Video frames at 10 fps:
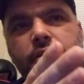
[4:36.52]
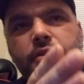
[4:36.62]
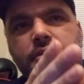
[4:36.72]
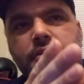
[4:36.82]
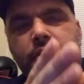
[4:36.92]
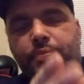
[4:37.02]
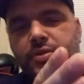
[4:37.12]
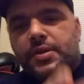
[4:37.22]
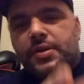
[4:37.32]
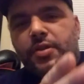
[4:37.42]
some of the
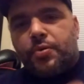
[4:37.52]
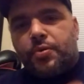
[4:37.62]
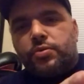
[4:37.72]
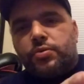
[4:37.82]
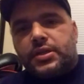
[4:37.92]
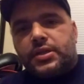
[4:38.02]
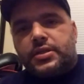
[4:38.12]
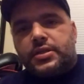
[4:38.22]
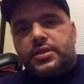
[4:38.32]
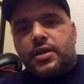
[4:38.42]
proceeds
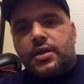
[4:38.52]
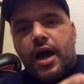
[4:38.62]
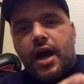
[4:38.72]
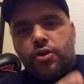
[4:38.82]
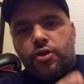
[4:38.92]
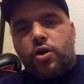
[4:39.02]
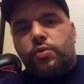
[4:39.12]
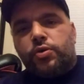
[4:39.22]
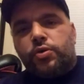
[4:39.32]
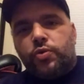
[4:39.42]
I know are going to
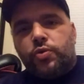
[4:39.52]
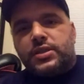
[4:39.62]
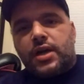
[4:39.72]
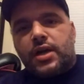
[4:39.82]
US ARC.